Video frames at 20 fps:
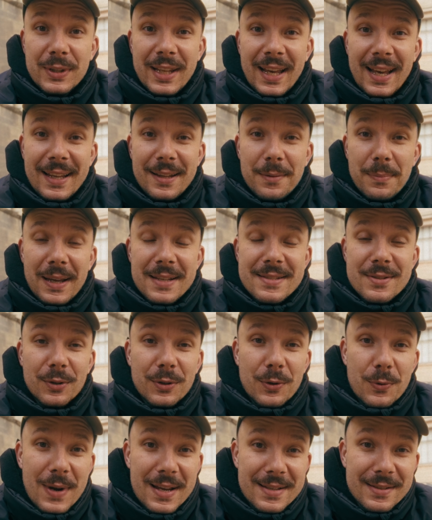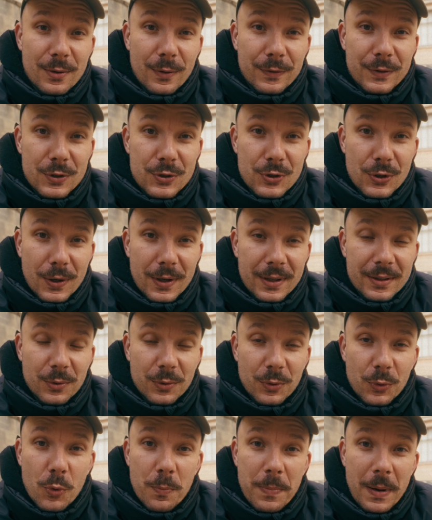Then, based on the rest of the chart,
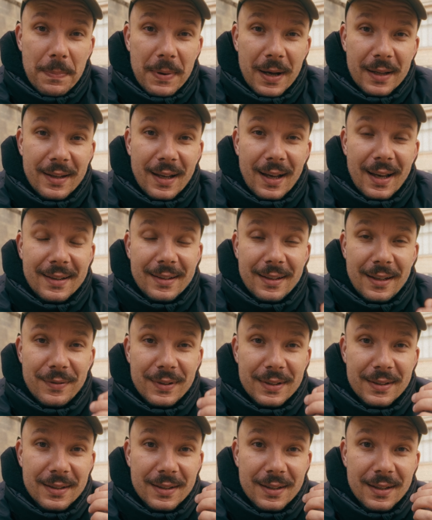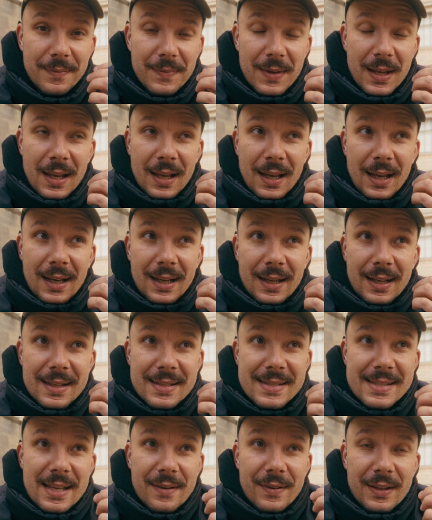on Upapada and even the
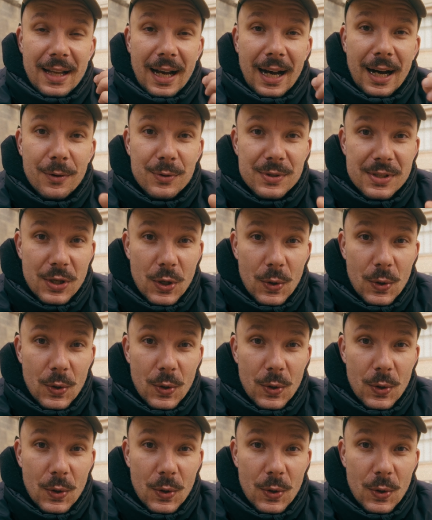7th house